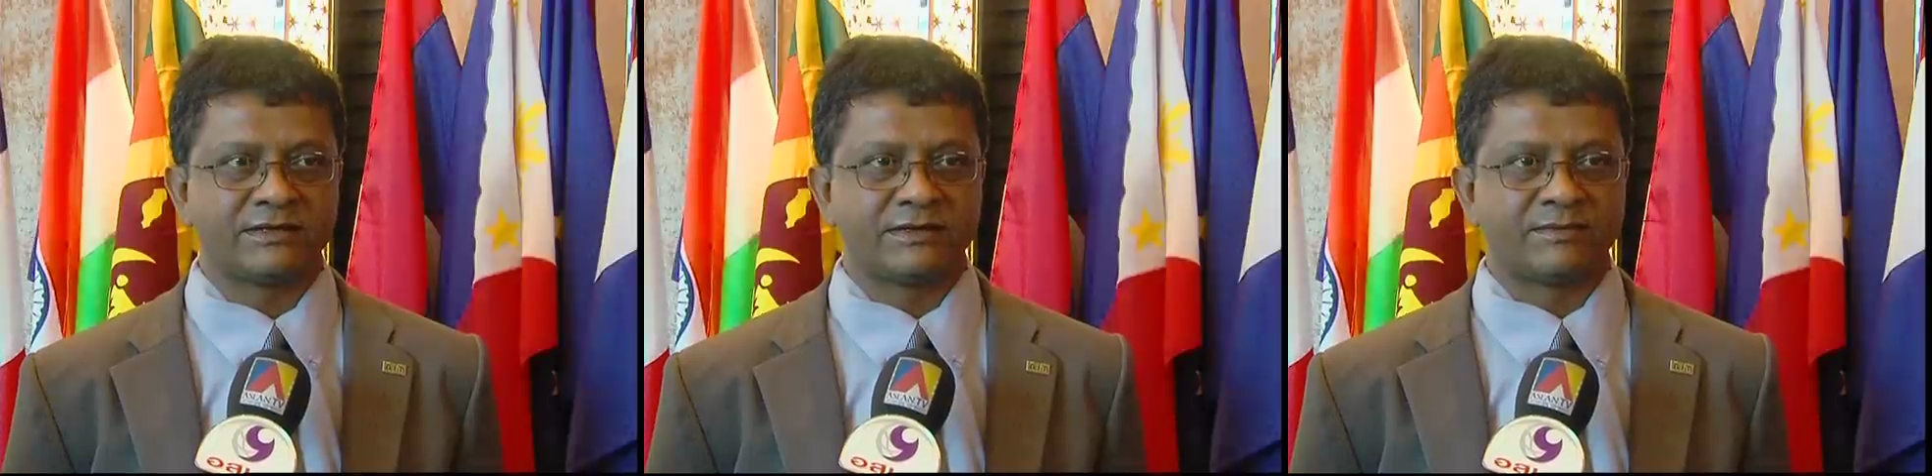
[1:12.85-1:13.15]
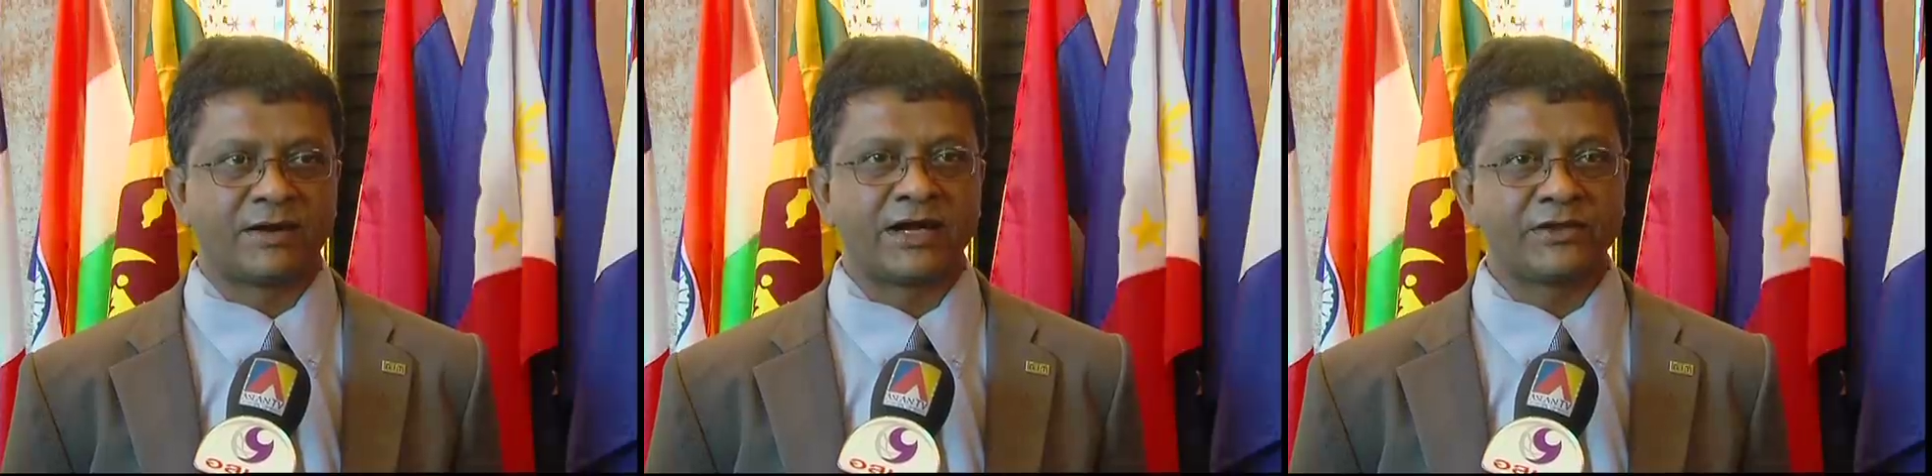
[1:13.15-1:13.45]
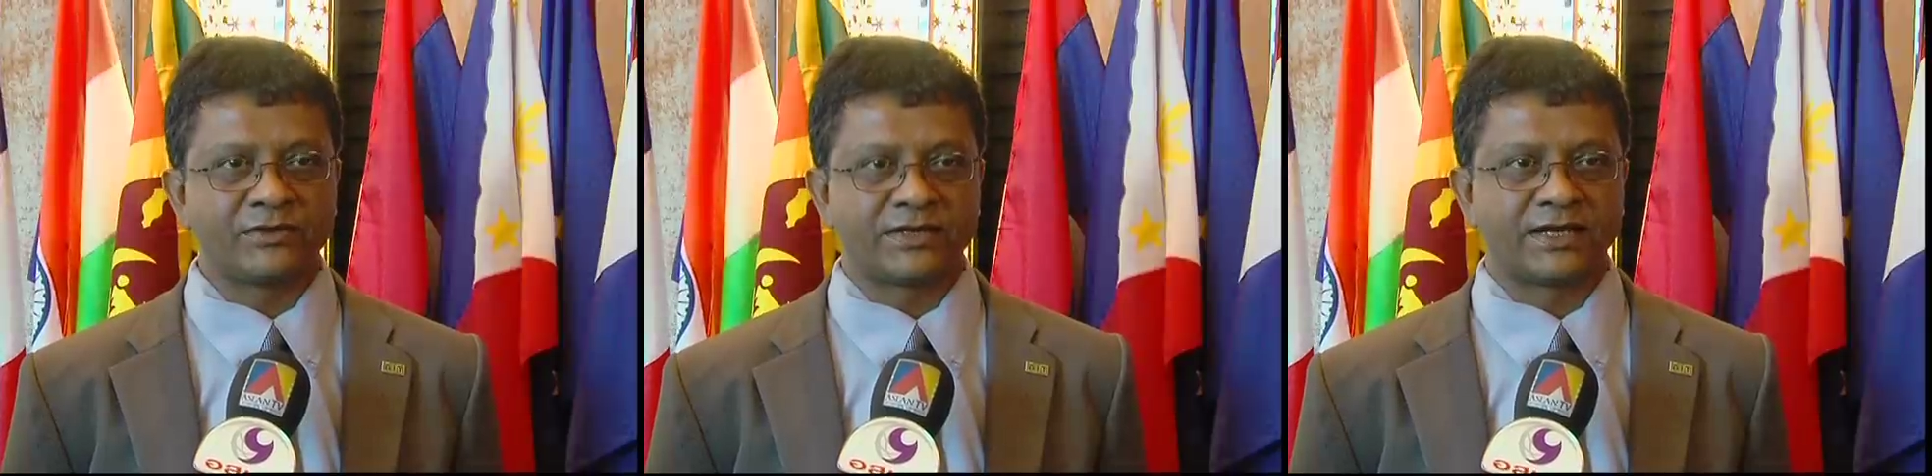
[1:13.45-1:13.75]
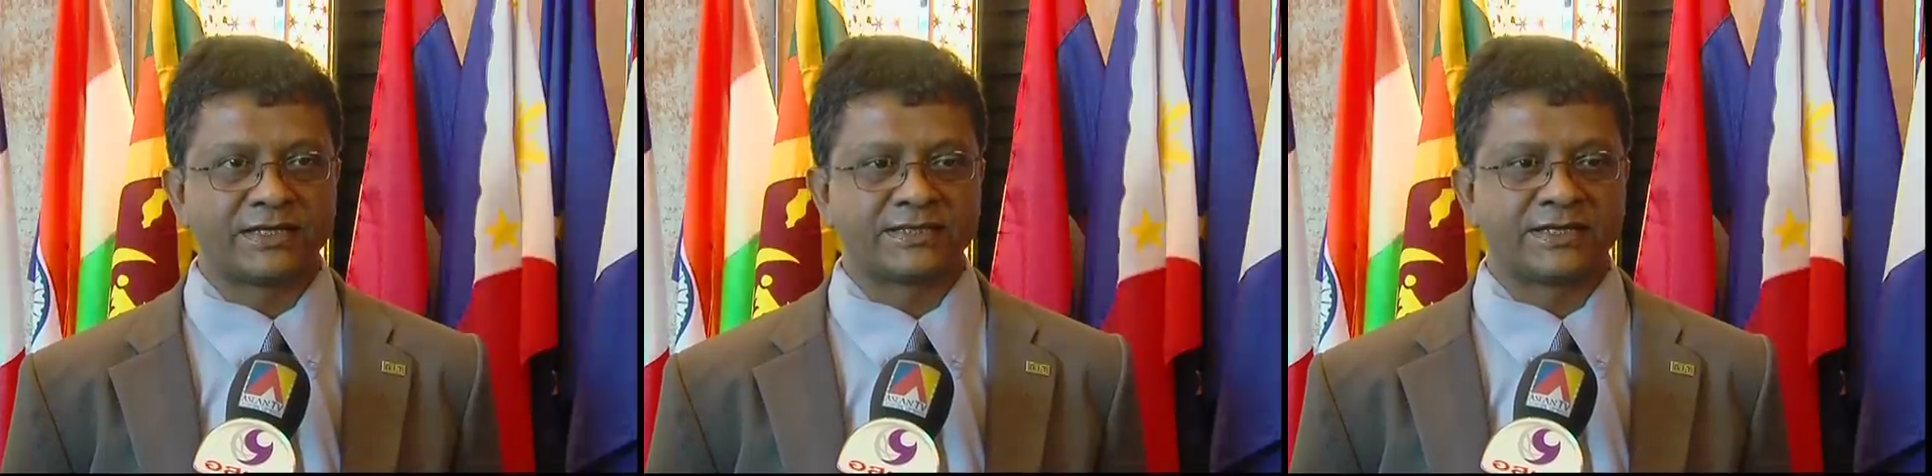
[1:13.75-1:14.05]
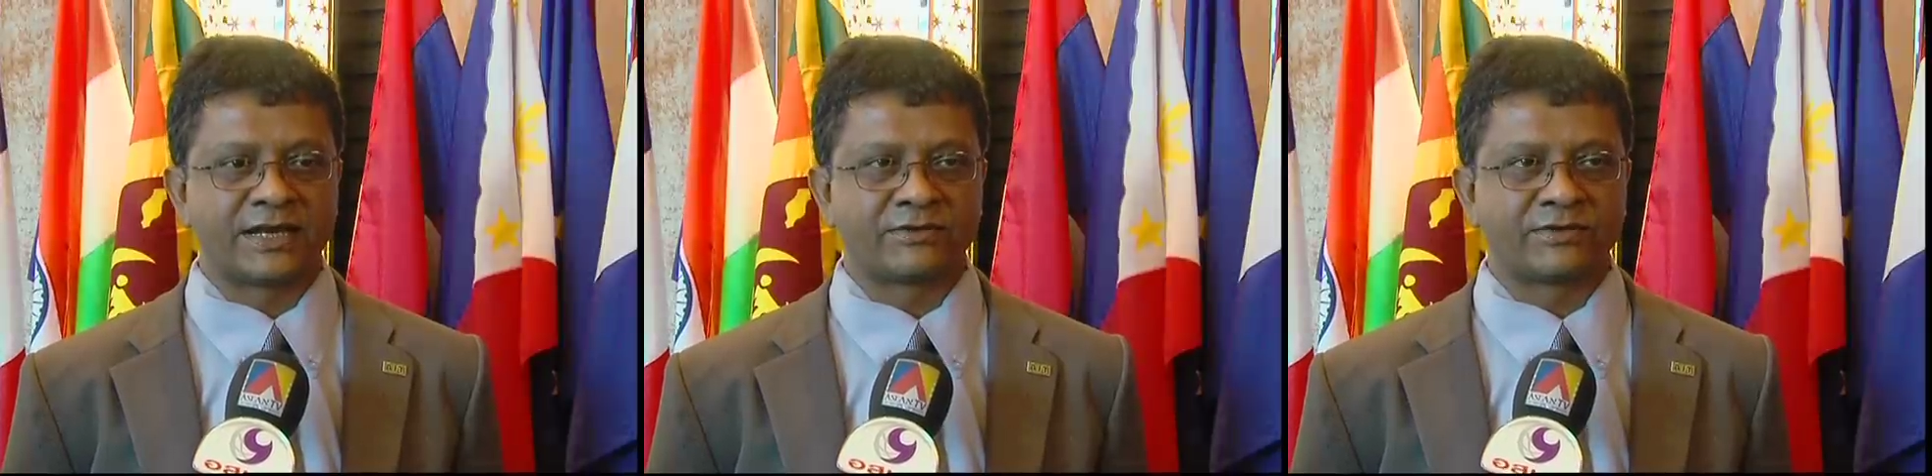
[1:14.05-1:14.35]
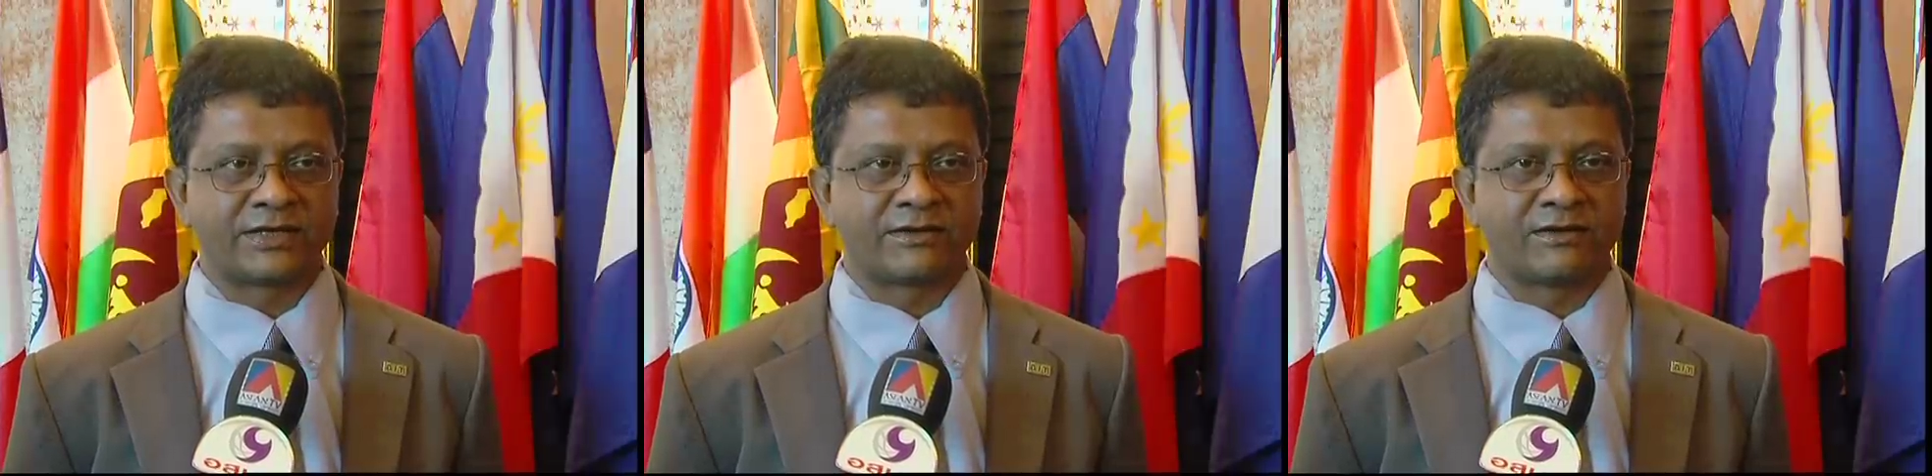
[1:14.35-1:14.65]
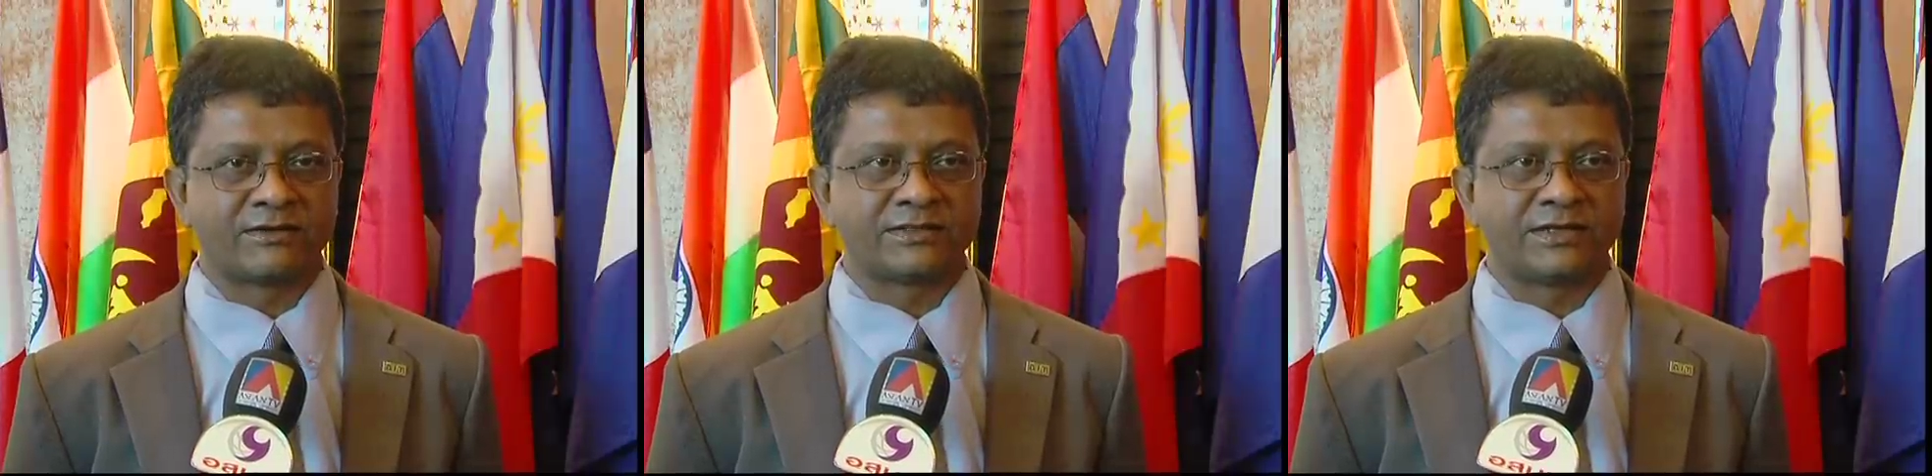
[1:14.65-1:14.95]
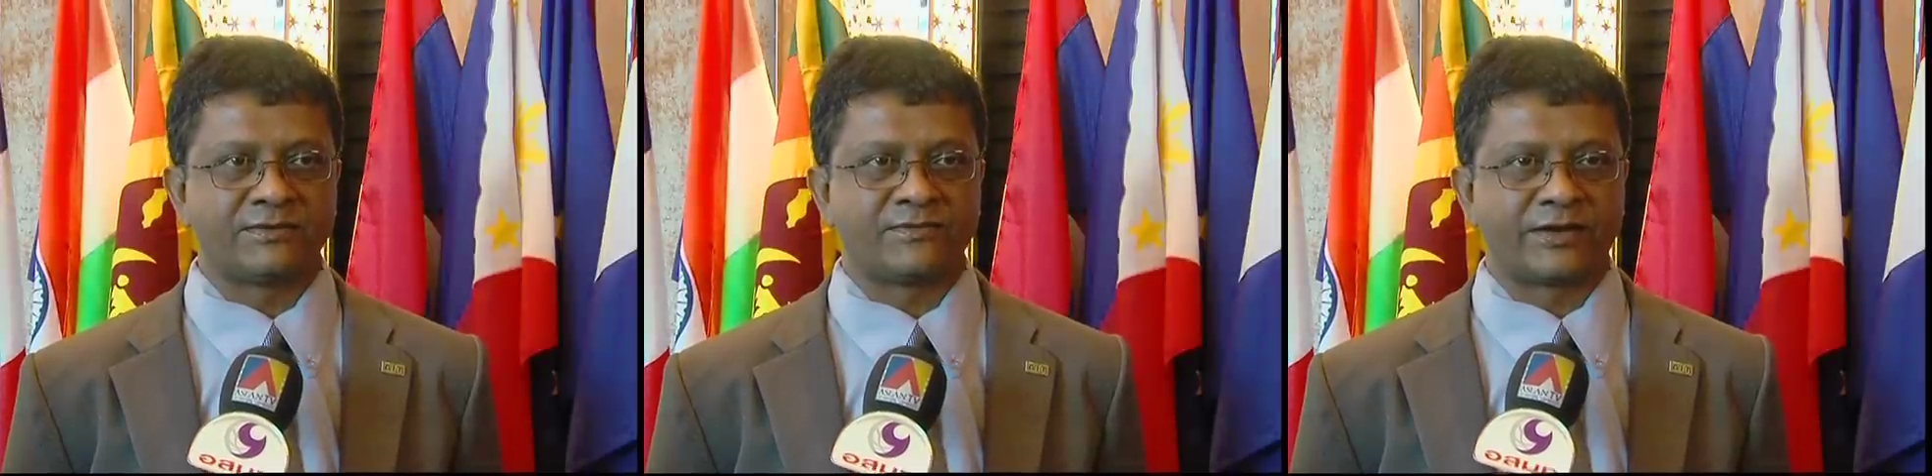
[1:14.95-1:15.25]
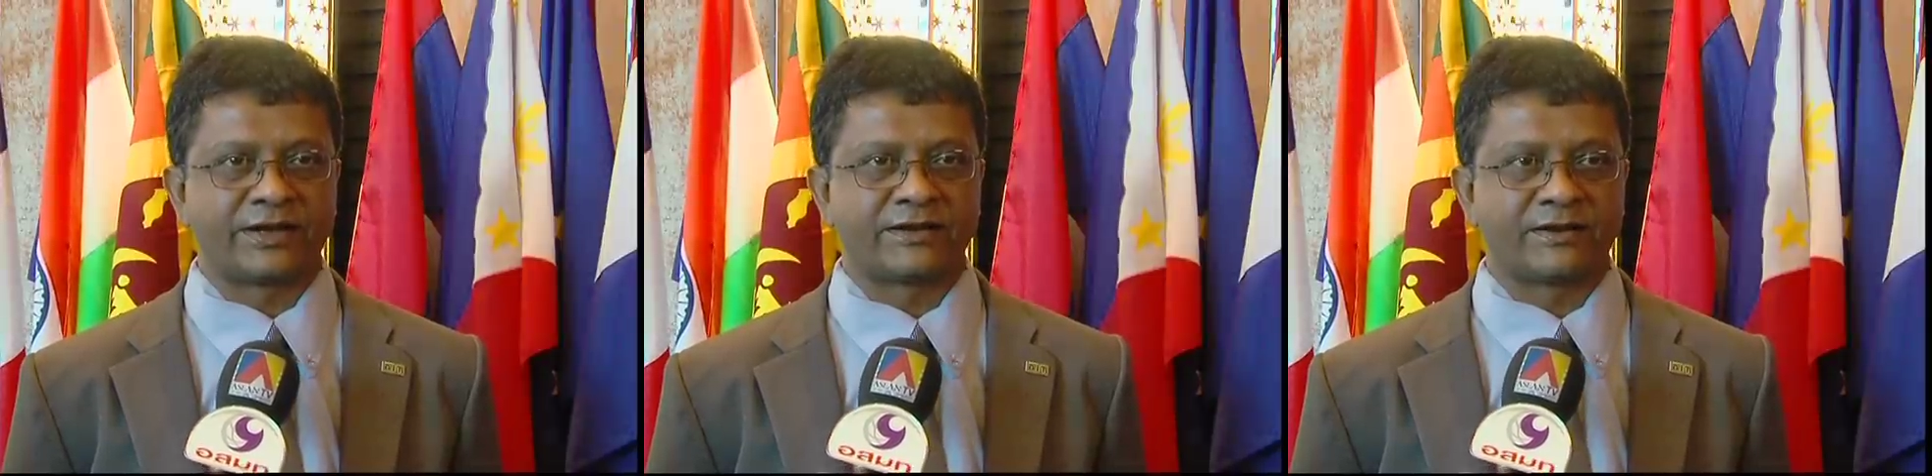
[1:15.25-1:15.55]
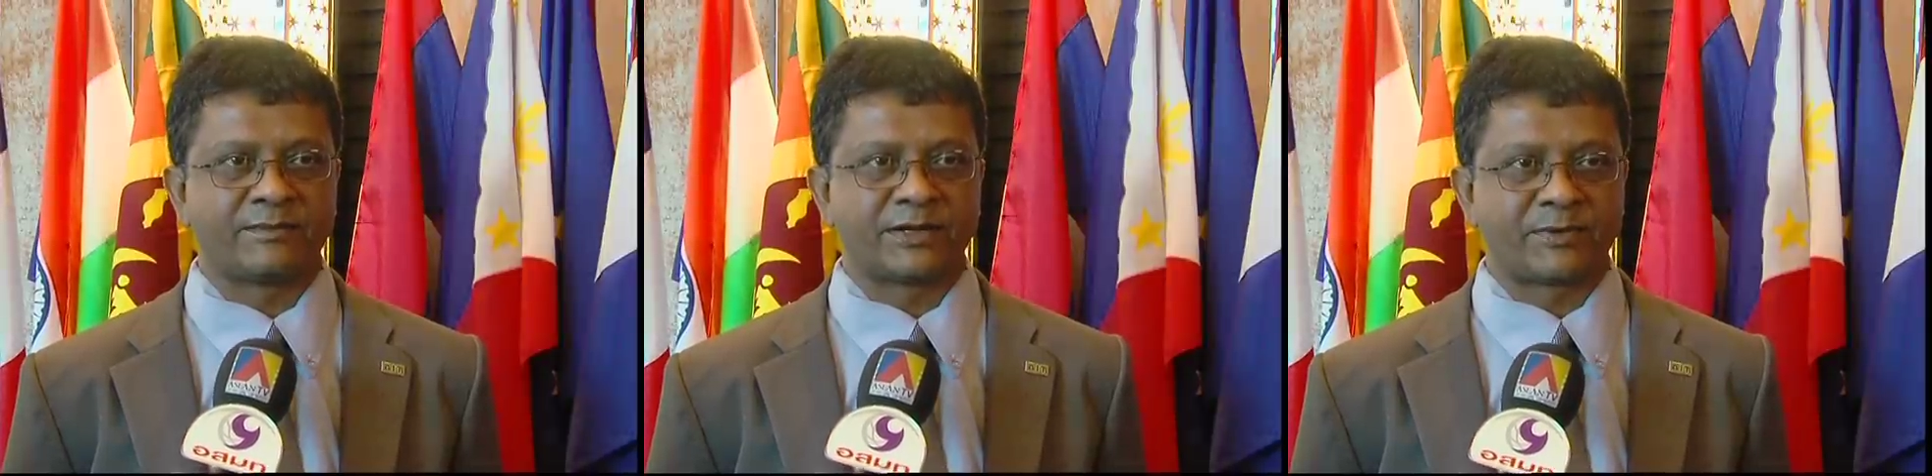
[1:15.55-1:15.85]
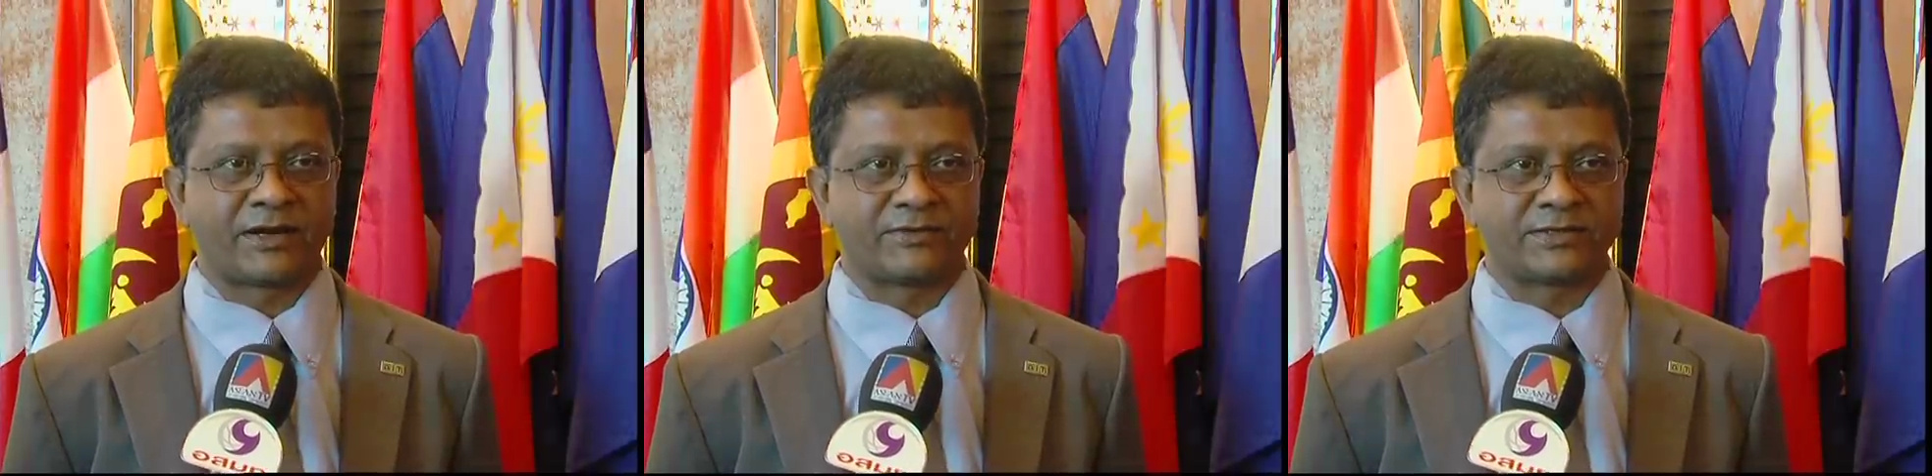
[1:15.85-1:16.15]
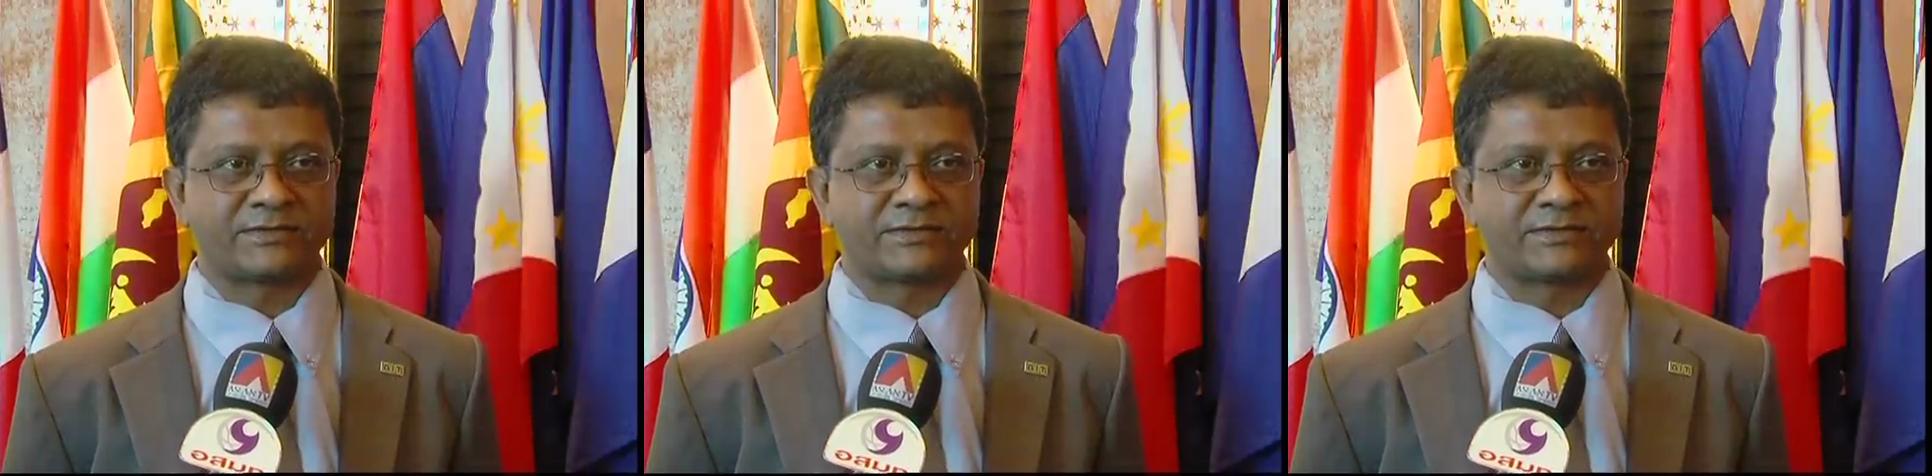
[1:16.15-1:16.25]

by utilizing nanotechnology for economic prowess.